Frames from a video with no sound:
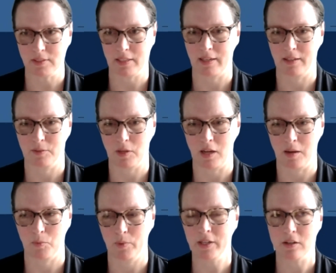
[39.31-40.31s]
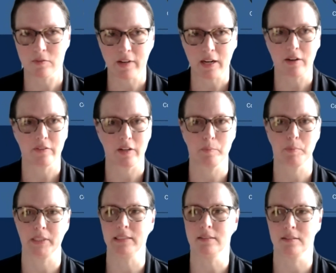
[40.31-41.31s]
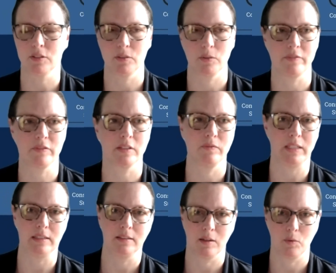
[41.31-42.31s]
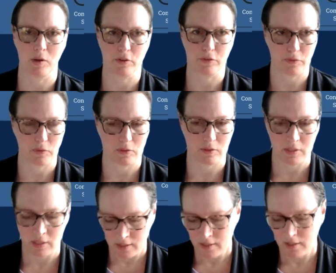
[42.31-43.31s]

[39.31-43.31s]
and we are very, very pleased to have convened a wonderful